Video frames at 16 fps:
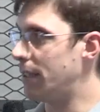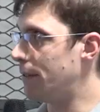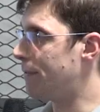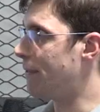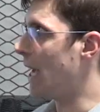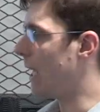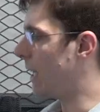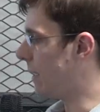
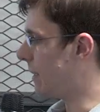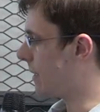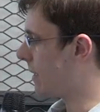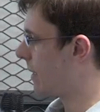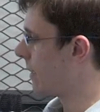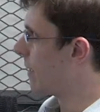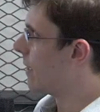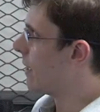
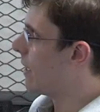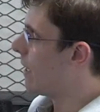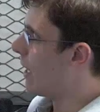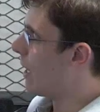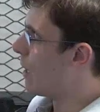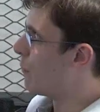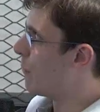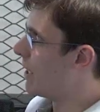failures
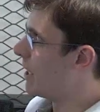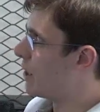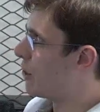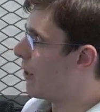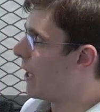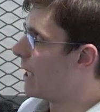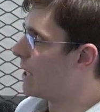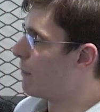when you
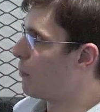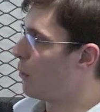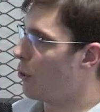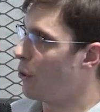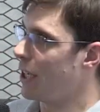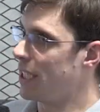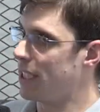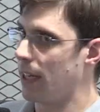try and
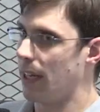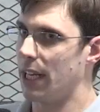deploy